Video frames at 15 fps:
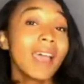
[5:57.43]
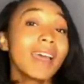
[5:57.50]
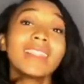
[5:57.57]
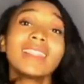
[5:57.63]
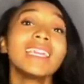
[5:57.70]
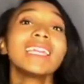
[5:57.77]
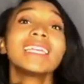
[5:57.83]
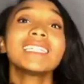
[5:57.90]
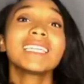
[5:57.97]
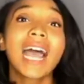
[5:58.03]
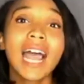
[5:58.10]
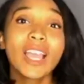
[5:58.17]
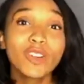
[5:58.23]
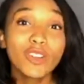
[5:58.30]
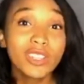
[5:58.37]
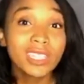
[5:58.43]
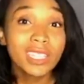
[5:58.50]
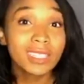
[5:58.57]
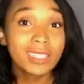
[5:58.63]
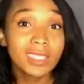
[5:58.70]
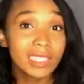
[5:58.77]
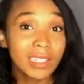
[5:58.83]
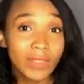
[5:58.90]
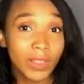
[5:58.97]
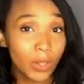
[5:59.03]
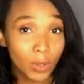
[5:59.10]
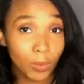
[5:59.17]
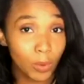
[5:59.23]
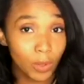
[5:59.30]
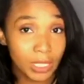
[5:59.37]
the entire existence of the little
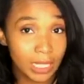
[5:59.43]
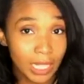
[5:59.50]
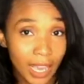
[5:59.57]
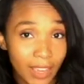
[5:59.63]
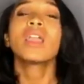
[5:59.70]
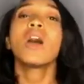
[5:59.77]
boy's life.